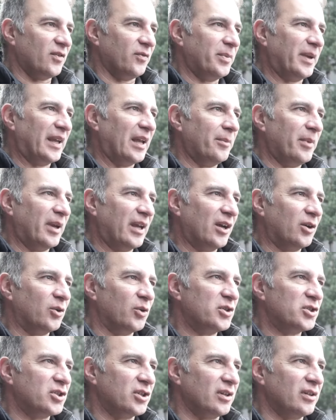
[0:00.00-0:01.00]
of becoming a
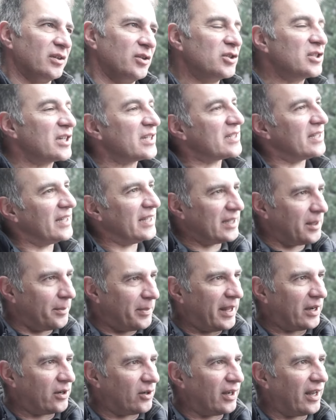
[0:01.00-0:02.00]
Christian? You just lead a
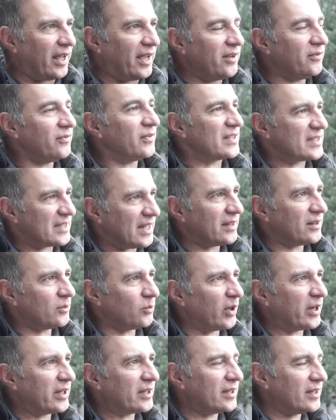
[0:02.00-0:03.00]
better life, is that
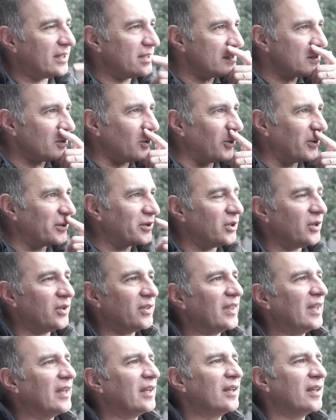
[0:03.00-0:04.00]
what it is? Or do you
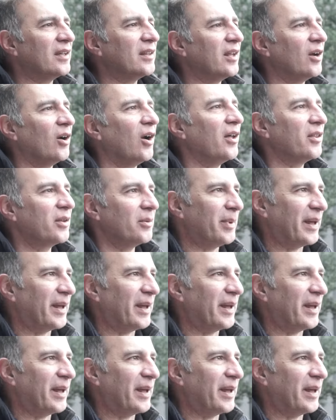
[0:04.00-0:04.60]
think there are other